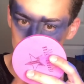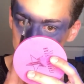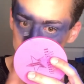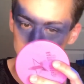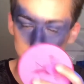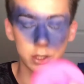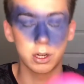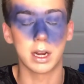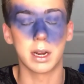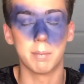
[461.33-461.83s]

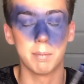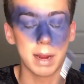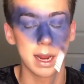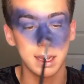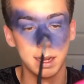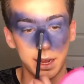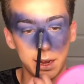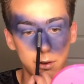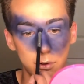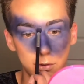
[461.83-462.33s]
I'm just trying to
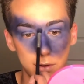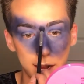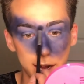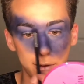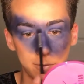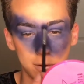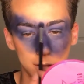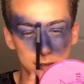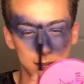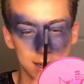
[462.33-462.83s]
make it
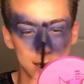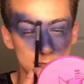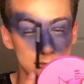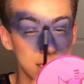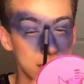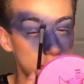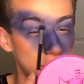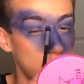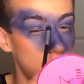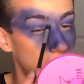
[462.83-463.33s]
right for the
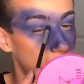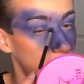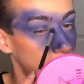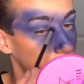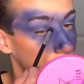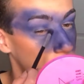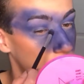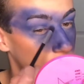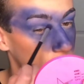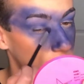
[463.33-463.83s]
customer,
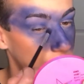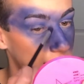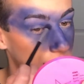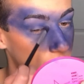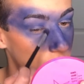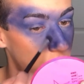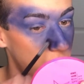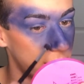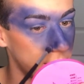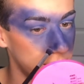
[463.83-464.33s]
you know? Like I
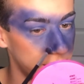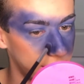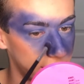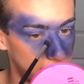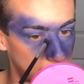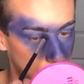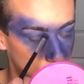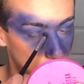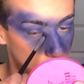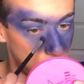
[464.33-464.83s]
don't want to
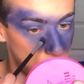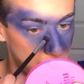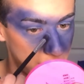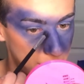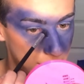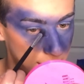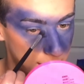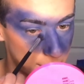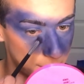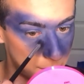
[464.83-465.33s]
like
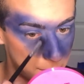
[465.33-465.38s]
make